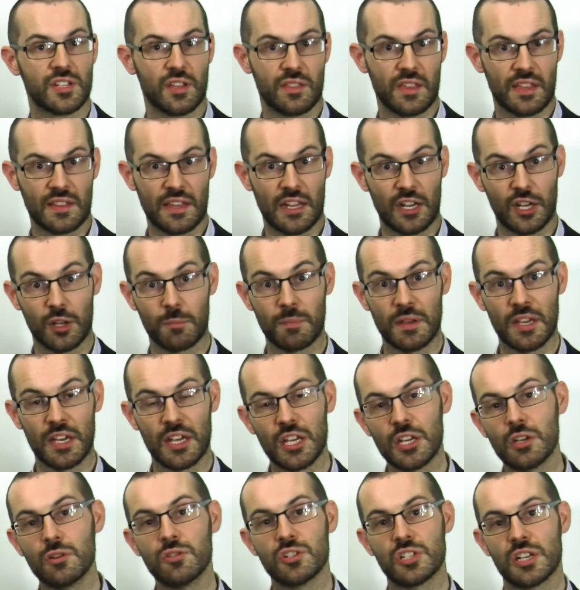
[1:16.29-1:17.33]
I think that could be a
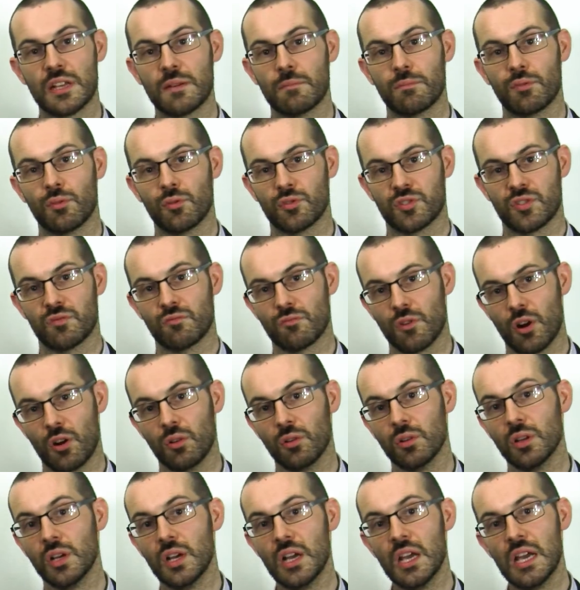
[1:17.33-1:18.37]
hugely important role.